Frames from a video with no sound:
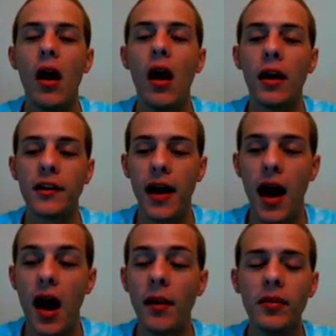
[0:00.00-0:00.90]
on
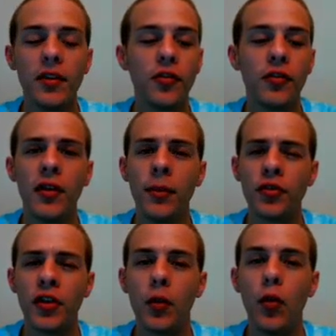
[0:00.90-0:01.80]
top. Let's just
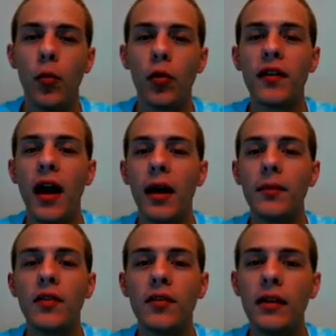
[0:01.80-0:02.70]
double check one more
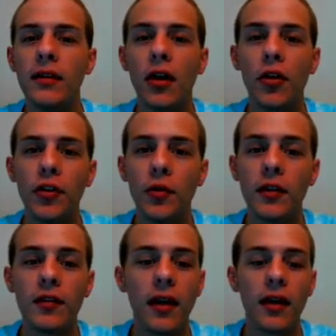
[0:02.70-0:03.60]
time to see that our
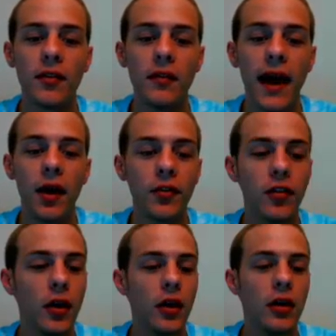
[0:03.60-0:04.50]
units cancel
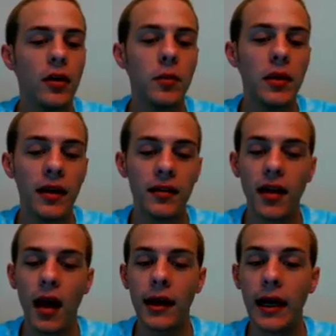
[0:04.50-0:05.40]
out. P
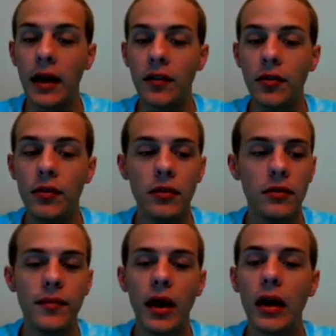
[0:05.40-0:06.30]
S I cancel,
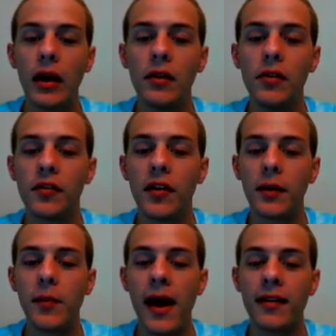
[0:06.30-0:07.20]
and it looks
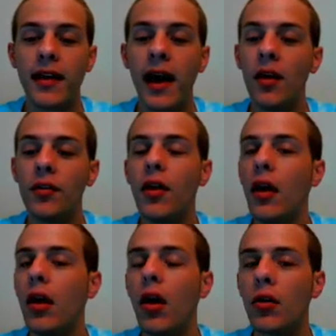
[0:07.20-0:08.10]
like pascals
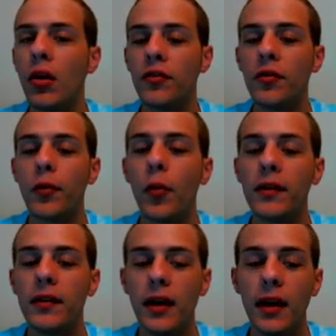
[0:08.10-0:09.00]
are also
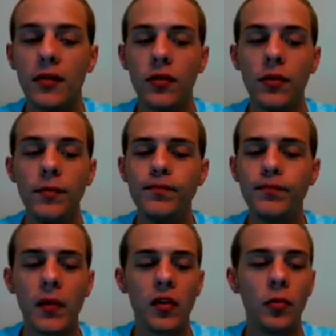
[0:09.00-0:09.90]
going to cancel.
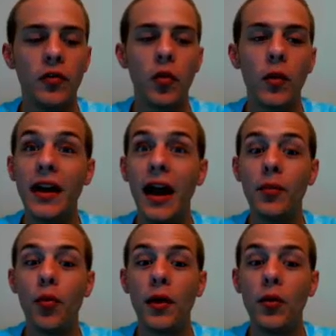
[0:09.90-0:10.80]
So it's
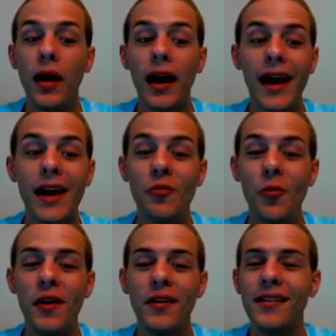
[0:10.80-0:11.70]
twenty-nine point eight
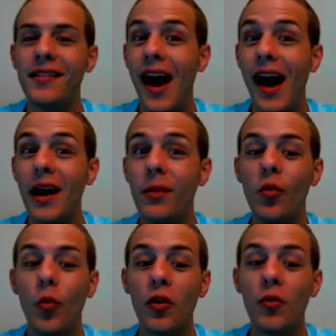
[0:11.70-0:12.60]
one
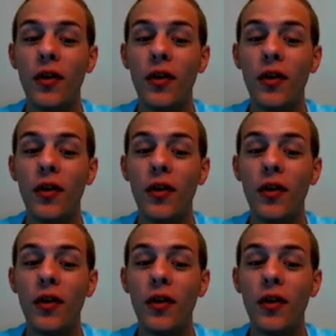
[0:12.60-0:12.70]
times one